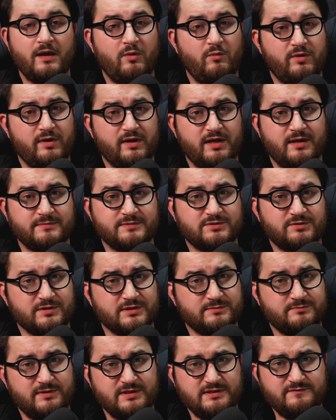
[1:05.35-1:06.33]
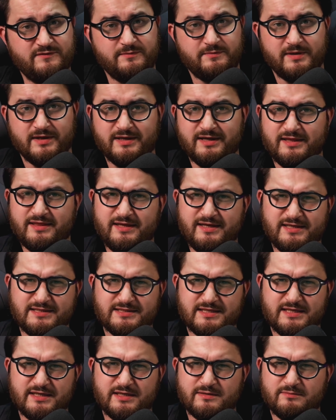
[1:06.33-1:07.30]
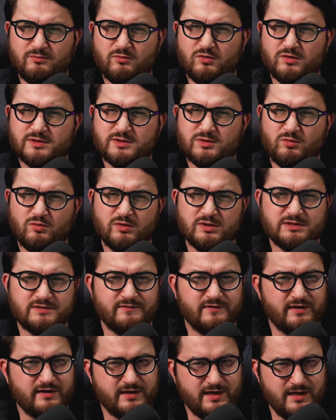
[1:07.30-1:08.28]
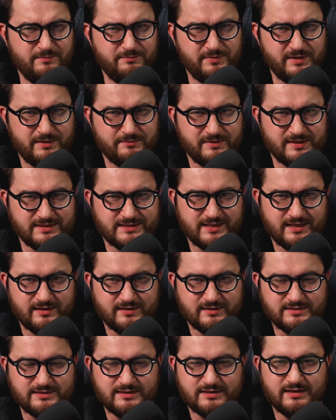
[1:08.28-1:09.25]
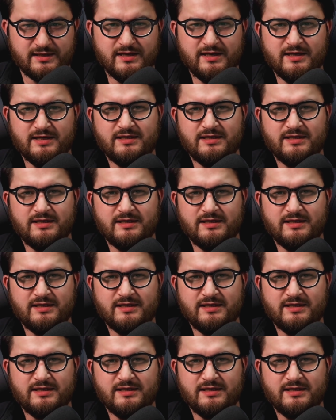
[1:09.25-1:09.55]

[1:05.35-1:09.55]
When it comes to ExpressVPN, I think it's geared more towards a company mentality,